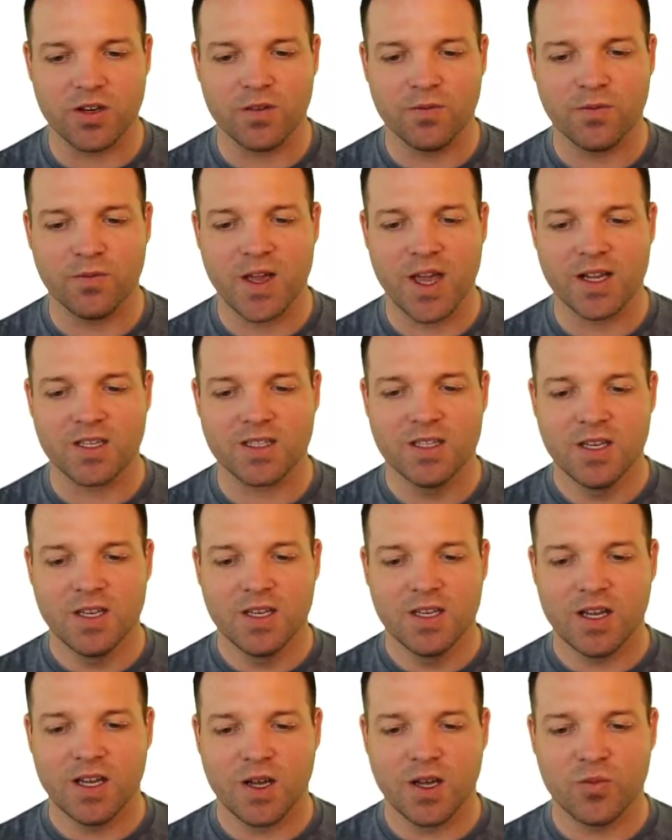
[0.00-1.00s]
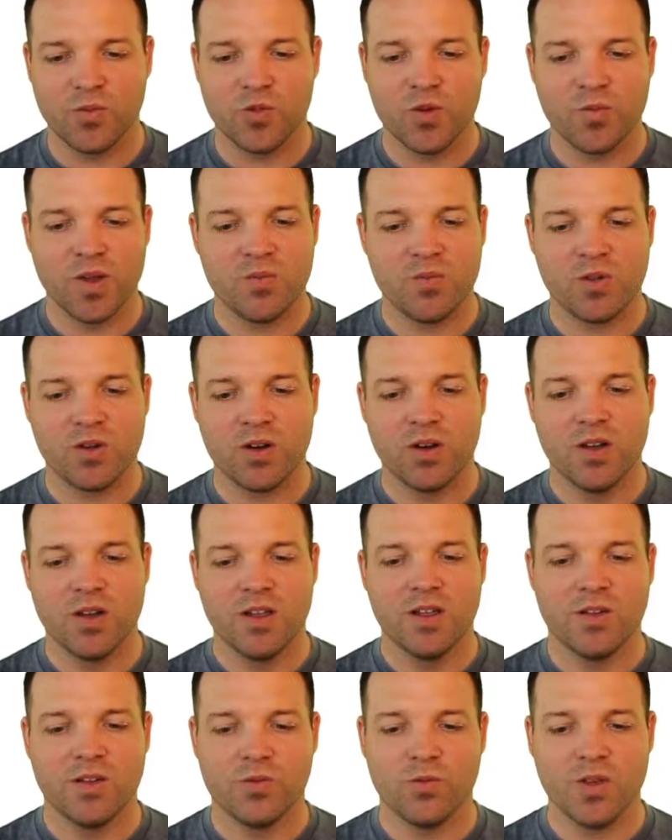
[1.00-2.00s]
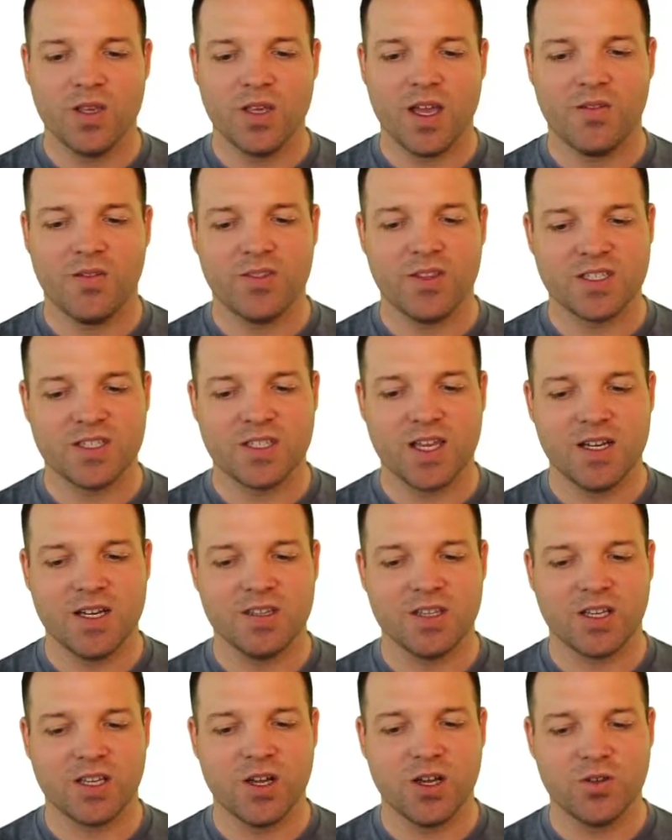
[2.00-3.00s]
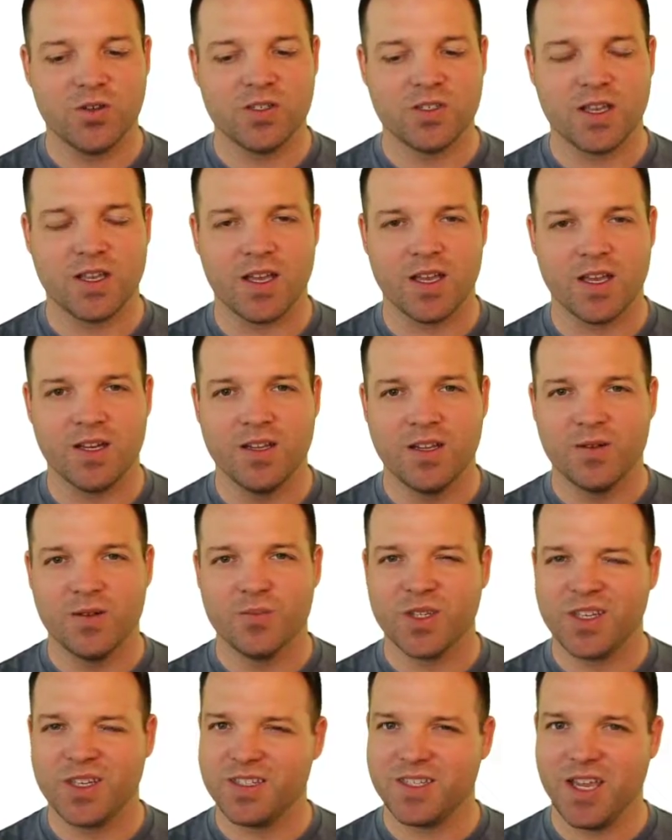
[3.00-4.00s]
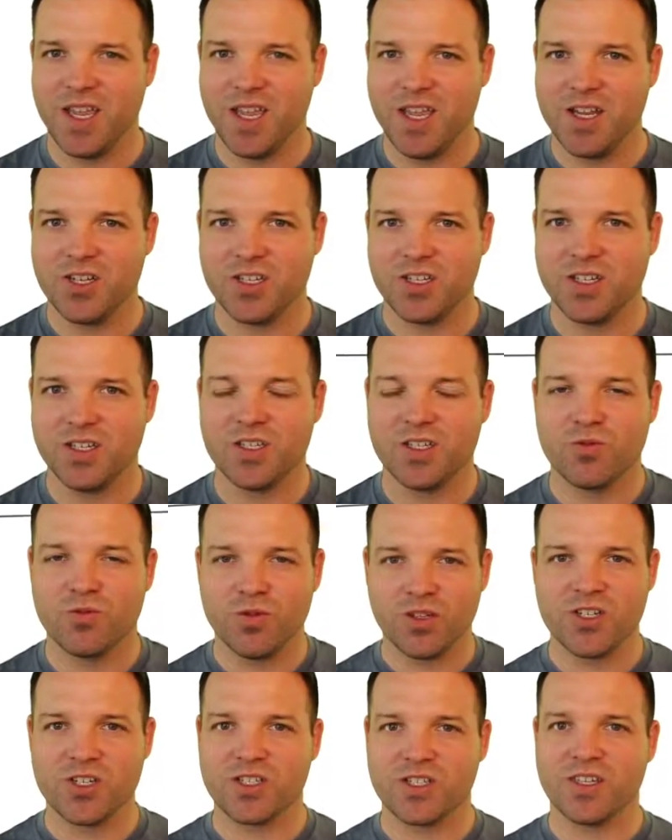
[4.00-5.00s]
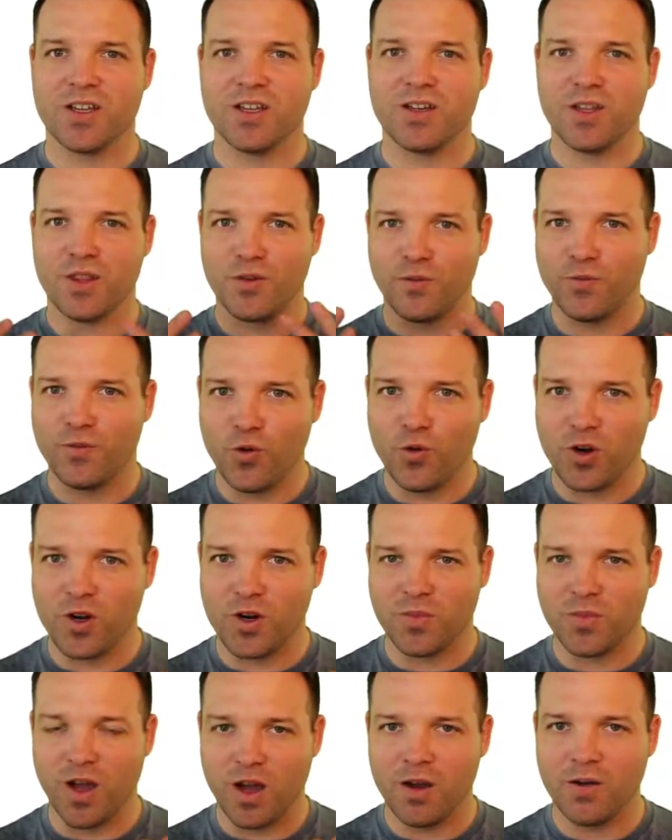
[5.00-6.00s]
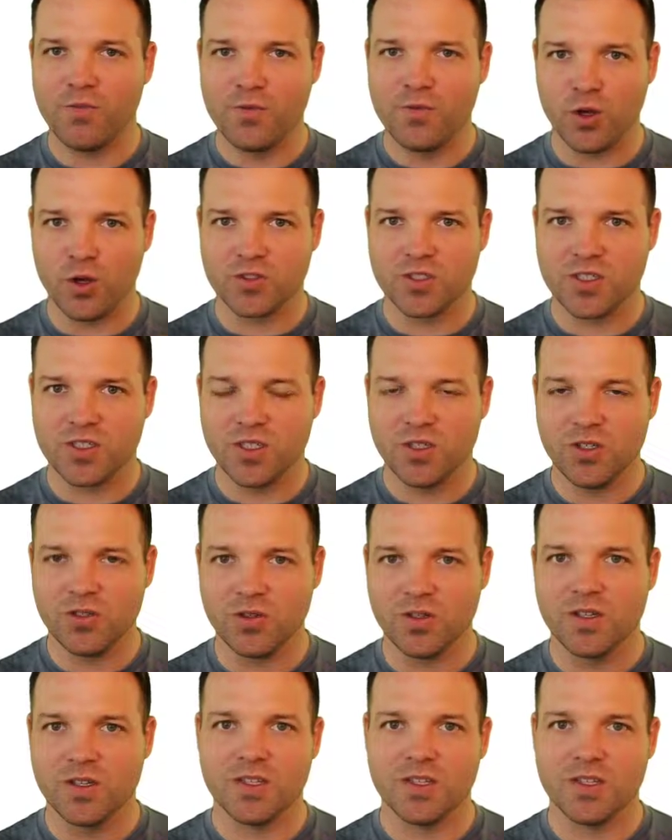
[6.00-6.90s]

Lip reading: In fact, remember, we have the sine and the cosine, but then tangent is really just another form of those two.